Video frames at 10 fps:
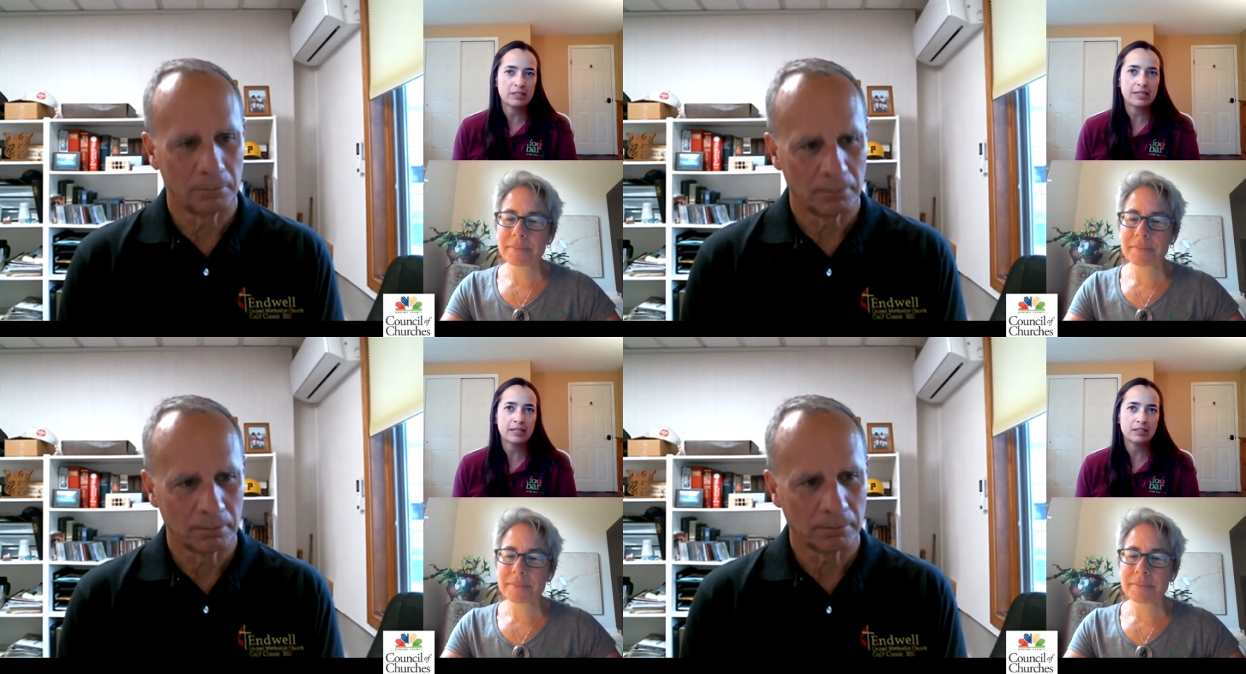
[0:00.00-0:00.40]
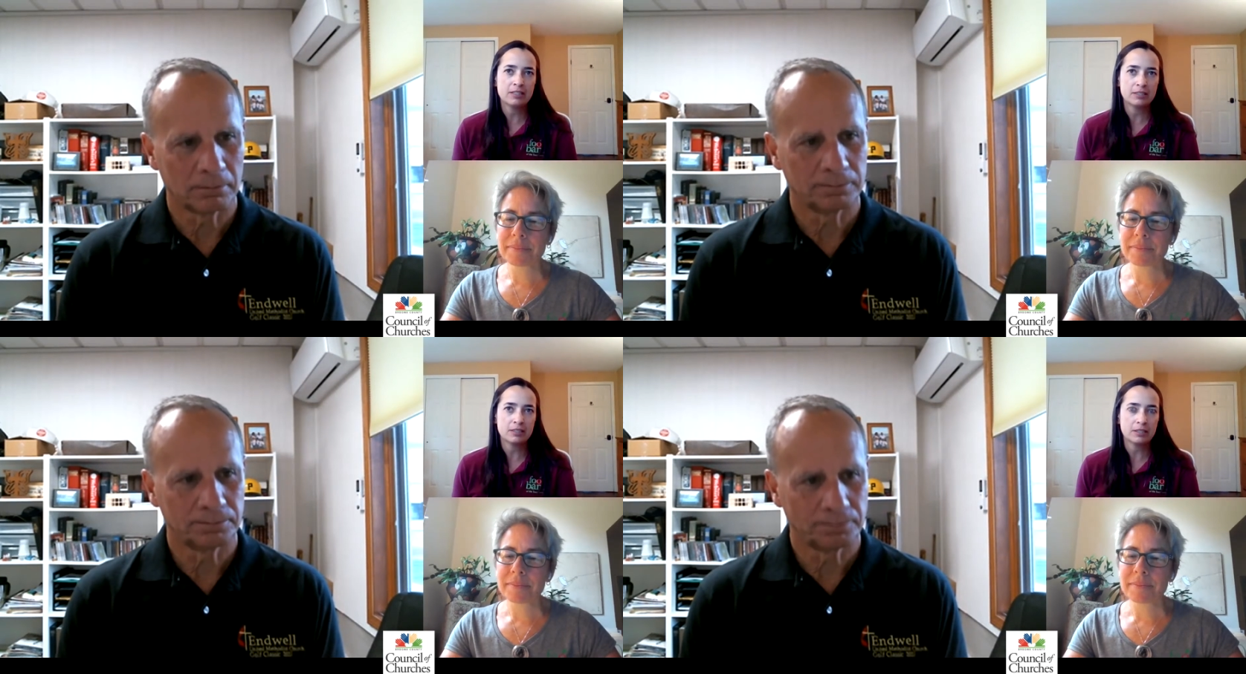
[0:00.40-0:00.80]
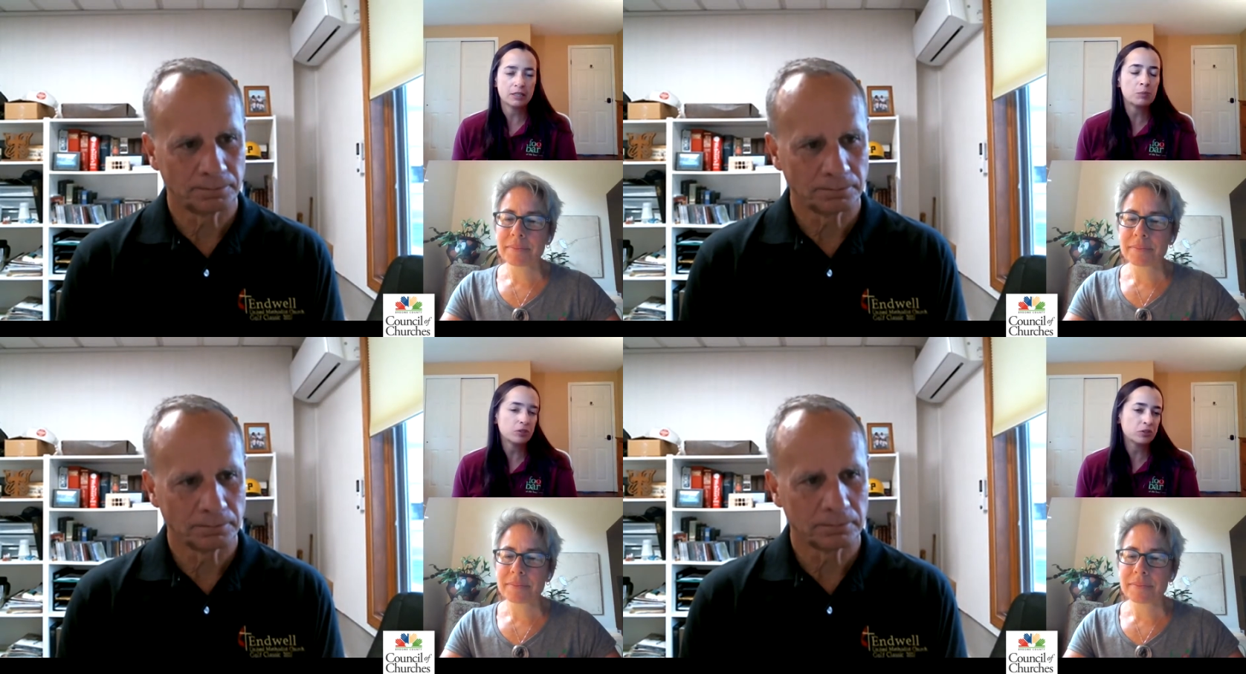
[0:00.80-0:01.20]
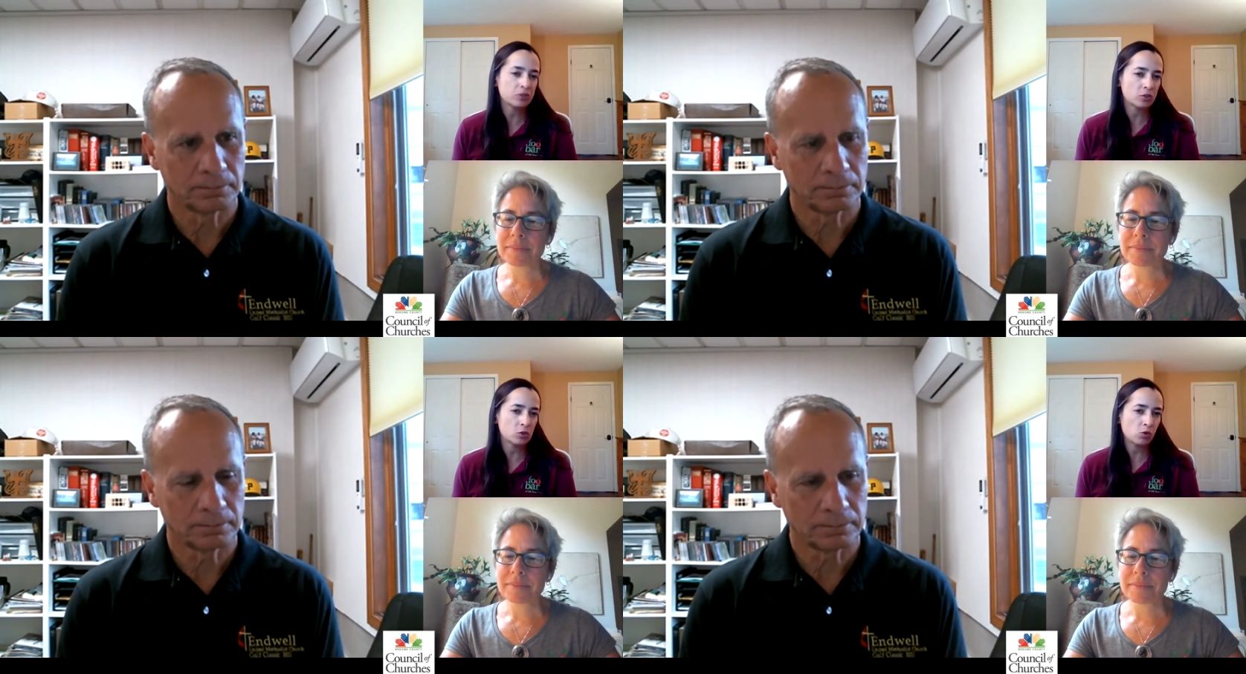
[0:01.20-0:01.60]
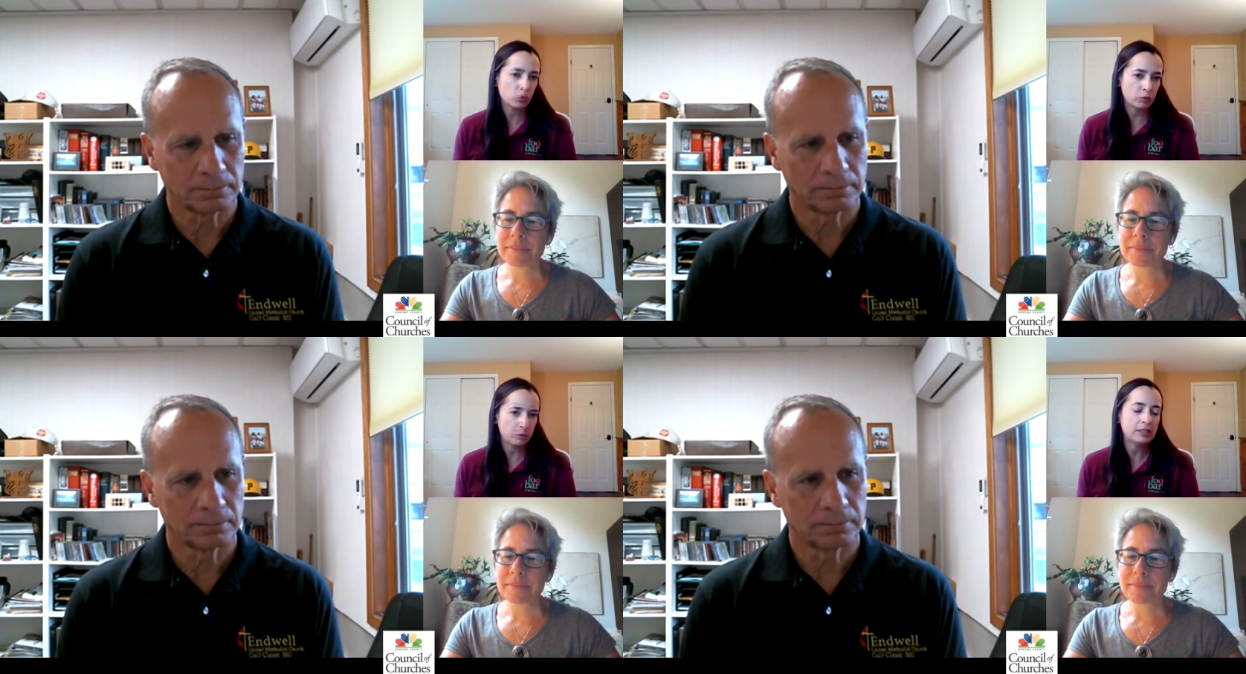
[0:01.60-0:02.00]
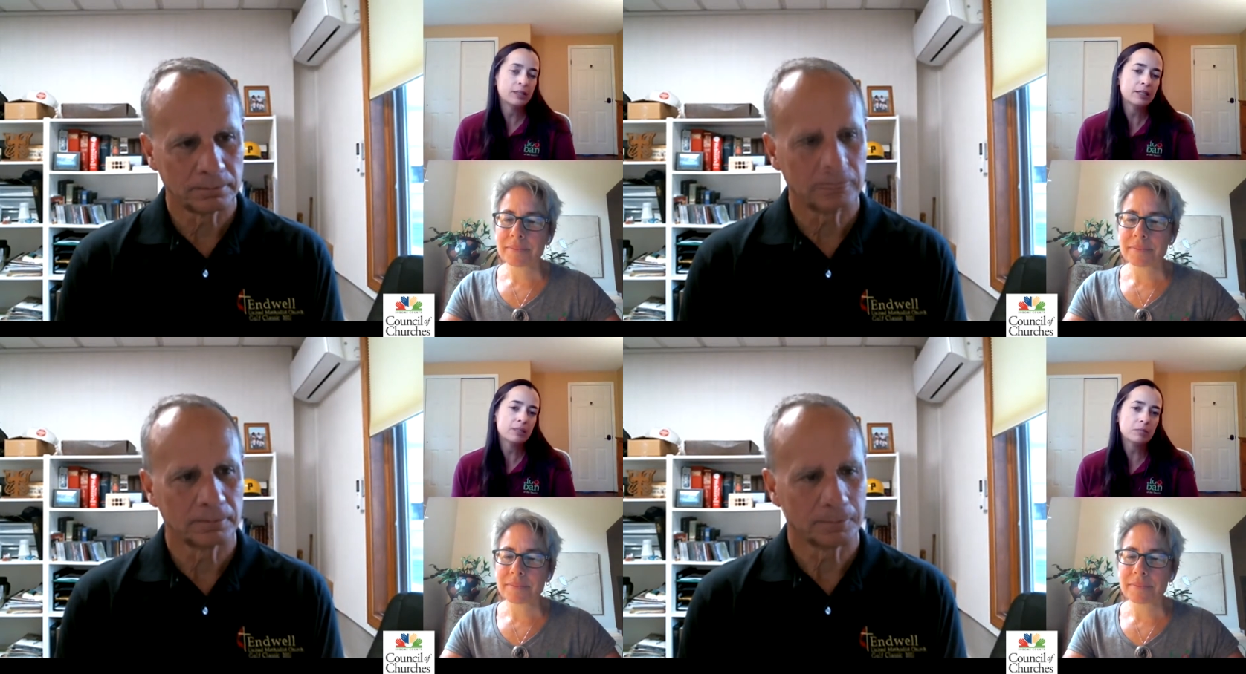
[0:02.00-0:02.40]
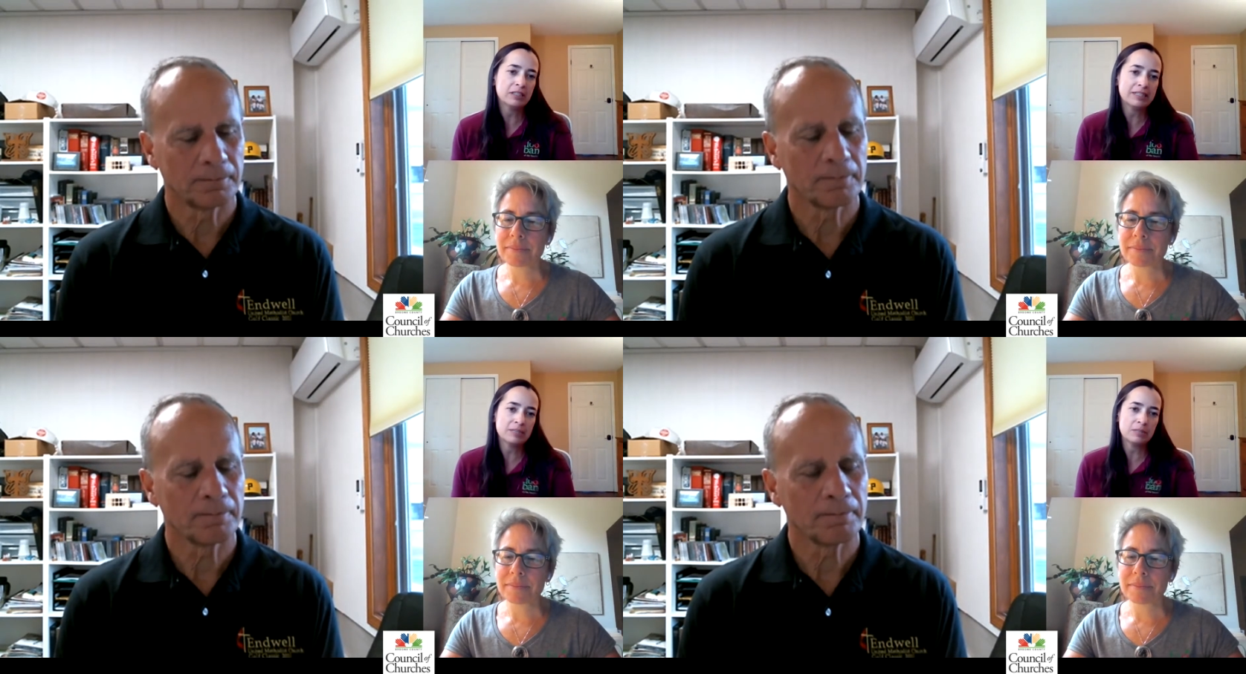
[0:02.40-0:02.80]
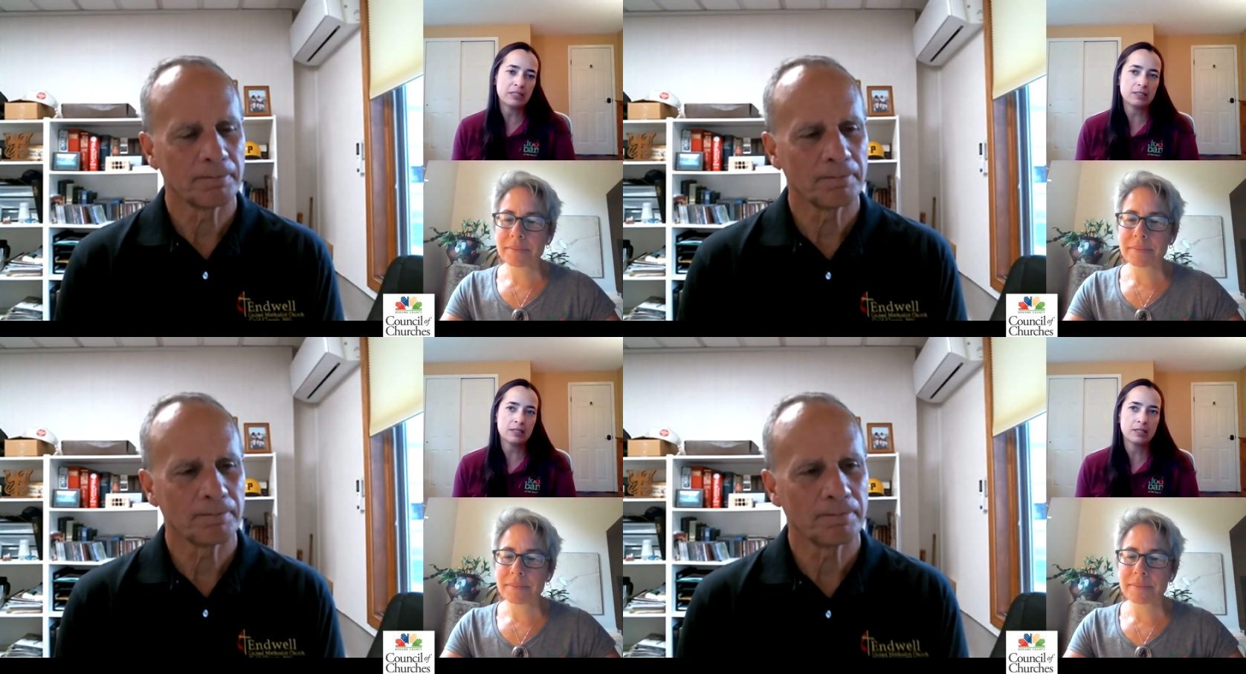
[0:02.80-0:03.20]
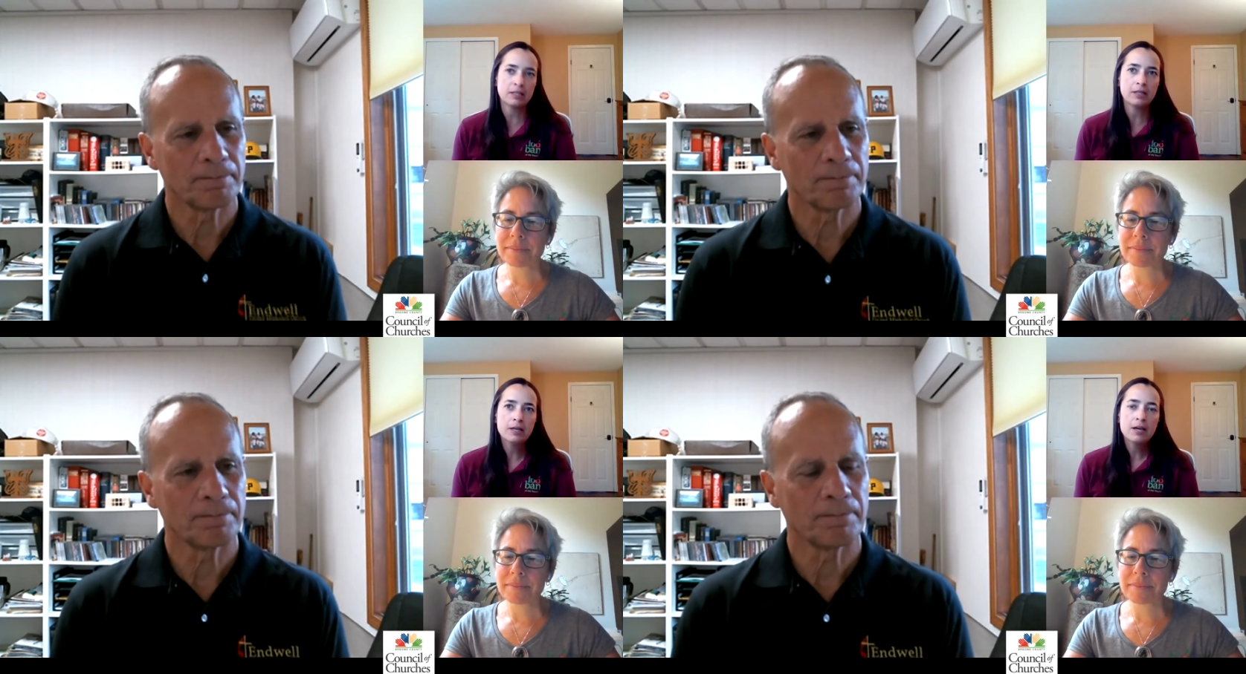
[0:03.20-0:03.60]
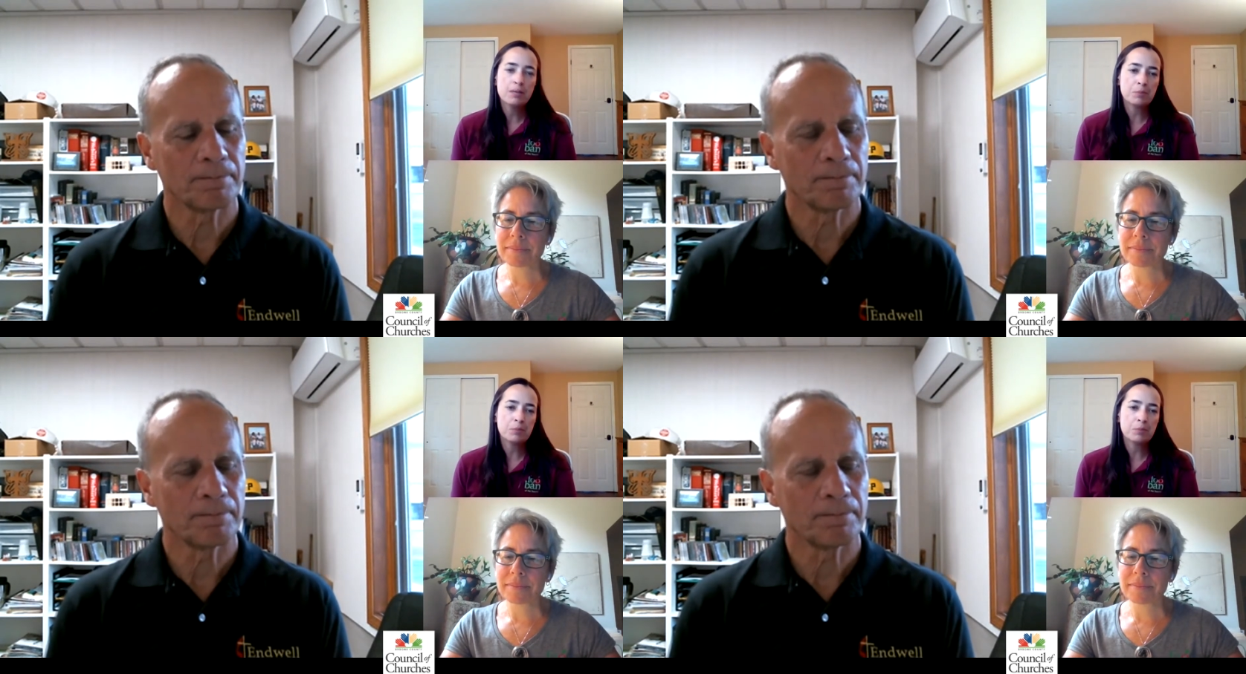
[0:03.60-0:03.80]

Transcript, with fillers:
Speaker 1: The data is a couple years old when we get it, but it's based on a,